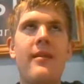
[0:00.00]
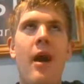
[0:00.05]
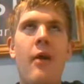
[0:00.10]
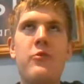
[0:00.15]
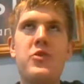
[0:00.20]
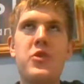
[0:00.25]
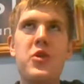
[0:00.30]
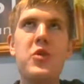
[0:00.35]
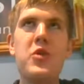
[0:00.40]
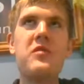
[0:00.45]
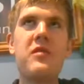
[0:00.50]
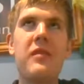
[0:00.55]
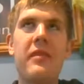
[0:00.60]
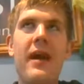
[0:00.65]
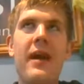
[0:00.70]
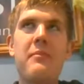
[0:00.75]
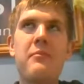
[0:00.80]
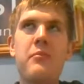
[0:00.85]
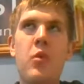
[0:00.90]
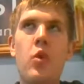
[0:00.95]
I was using
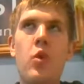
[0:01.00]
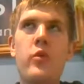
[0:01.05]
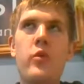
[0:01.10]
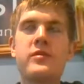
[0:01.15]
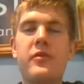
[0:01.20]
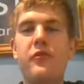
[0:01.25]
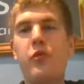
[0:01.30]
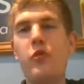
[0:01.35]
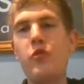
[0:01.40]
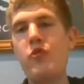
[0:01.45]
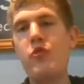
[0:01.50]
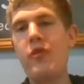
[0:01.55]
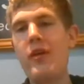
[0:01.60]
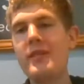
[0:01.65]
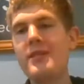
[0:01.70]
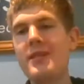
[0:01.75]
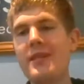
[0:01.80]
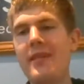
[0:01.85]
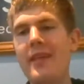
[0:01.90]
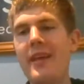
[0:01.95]
that more as a
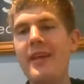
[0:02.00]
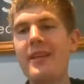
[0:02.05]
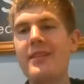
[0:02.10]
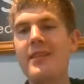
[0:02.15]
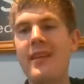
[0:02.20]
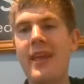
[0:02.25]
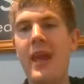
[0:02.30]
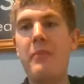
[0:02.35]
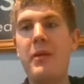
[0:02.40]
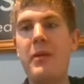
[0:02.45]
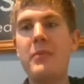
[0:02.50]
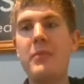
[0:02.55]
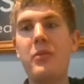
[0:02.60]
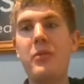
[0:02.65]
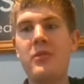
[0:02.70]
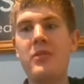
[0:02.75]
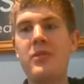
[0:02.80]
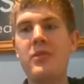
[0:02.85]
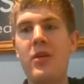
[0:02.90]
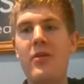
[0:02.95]
fundraising thing to get
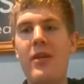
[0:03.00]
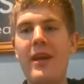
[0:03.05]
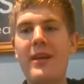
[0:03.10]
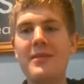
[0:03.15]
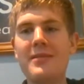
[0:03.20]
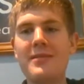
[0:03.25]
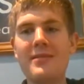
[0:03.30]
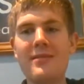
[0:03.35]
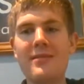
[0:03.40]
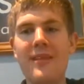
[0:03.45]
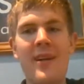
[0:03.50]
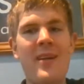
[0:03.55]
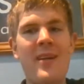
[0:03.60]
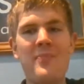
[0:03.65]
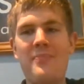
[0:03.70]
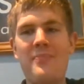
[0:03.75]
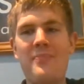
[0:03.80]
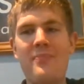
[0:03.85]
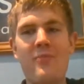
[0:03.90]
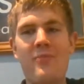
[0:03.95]
people to donate
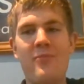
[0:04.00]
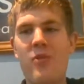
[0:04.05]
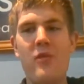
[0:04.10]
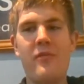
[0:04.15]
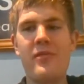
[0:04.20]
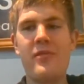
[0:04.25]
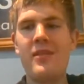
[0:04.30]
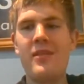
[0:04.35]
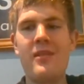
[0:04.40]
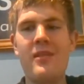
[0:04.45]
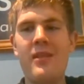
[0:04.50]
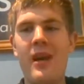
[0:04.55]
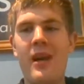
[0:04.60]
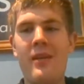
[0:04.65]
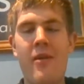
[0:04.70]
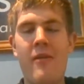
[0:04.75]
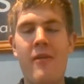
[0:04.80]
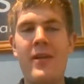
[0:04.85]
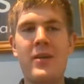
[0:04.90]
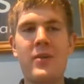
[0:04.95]
rather than
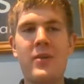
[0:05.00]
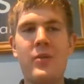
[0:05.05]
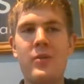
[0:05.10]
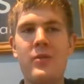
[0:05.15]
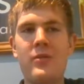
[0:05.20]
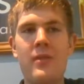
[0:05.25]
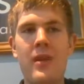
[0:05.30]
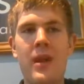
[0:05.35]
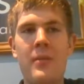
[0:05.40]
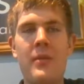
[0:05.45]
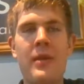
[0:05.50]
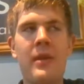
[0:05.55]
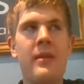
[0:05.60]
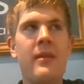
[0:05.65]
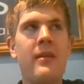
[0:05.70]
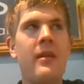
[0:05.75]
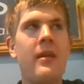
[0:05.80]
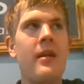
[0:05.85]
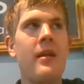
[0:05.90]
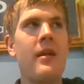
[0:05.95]
a record. I
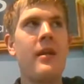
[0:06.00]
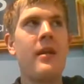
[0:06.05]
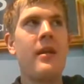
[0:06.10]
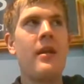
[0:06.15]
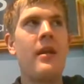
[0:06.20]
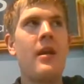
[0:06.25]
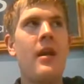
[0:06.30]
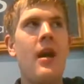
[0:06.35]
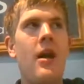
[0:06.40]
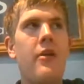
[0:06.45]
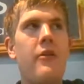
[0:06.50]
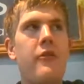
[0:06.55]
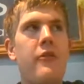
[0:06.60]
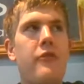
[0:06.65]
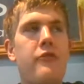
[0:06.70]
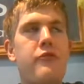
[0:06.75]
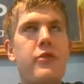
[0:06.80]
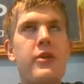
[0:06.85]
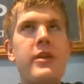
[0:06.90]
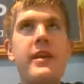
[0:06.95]
mean,
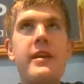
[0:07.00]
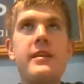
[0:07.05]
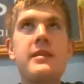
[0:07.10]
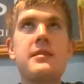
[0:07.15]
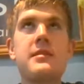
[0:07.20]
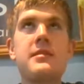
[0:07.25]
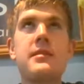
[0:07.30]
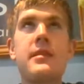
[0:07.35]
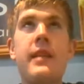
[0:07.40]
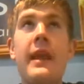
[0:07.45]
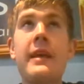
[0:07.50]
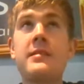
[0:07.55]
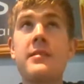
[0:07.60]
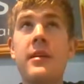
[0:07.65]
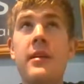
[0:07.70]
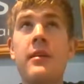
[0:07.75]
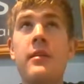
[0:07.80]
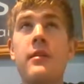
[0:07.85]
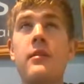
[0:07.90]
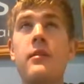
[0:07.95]
4 years
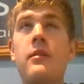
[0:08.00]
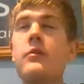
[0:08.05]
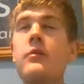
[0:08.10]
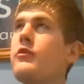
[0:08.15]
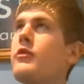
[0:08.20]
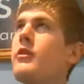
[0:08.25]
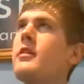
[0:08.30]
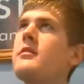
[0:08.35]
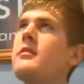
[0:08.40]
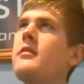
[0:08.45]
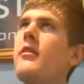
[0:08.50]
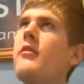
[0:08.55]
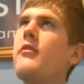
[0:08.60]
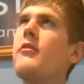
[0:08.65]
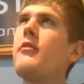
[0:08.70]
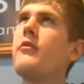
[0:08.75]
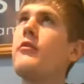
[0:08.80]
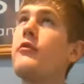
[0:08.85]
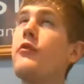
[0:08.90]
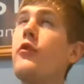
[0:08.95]
later,
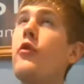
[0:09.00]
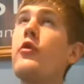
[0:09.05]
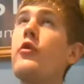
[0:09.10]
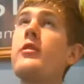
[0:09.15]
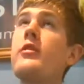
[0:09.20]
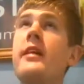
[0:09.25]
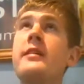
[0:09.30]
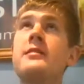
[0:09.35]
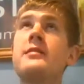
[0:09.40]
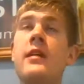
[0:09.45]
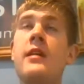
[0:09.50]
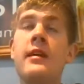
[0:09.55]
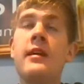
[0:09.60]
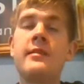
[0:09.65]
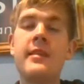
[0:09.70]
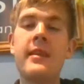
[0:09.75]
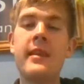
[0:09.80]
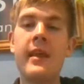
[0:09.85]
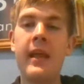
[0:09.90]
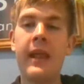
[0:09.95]
I
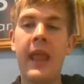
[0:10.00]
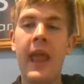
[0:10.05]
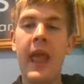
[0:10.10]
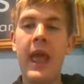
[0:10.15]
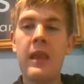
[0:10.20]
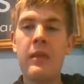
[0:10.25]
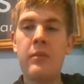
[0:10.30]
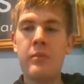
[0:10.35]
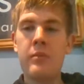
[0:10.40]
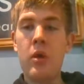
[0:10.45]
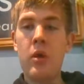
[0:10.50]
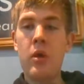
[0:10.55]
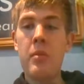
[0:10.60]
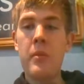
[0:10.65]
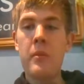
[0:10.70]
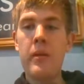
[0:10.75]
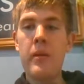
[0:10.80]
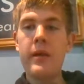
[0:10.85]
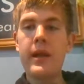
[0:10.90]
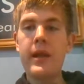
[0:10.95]
did it again, but on
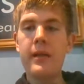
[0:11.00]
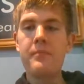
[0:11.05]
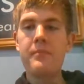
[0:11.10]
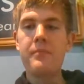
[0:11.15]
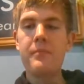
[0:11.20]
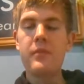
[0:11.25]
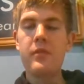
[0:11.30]
my bike.